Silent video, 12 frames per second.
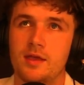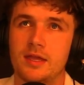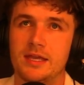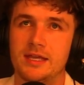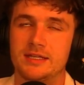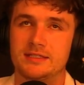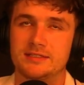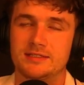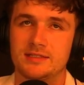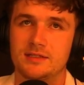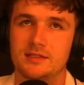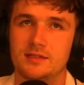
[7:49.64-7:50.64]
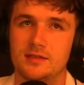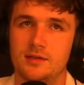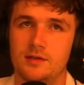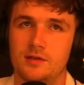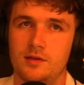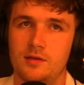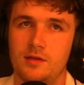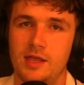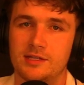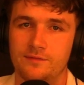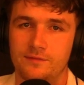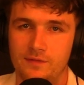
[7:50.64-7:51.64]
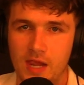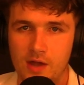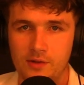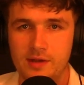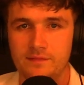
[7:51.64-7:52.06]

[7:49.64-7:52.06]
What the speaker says: is it's very,